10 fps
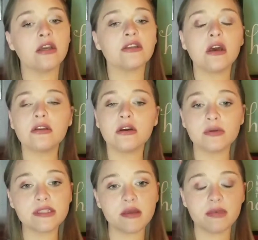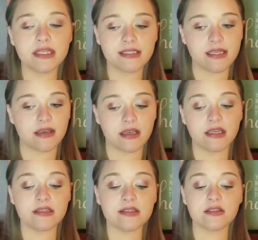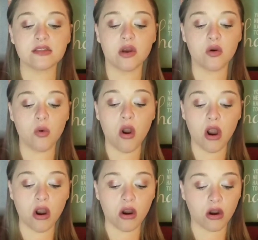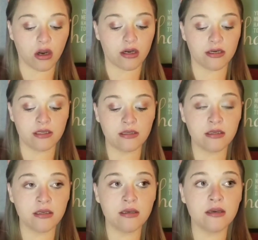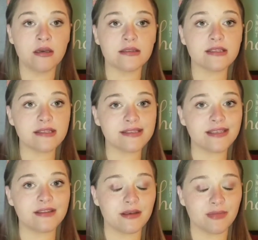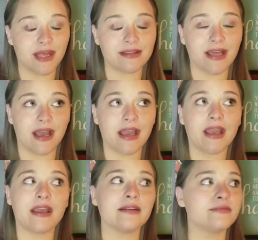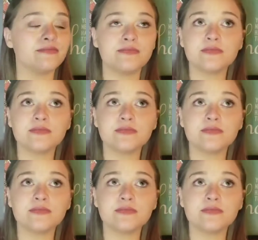y'all know when somebody's sick, it's so hard to see them like that. And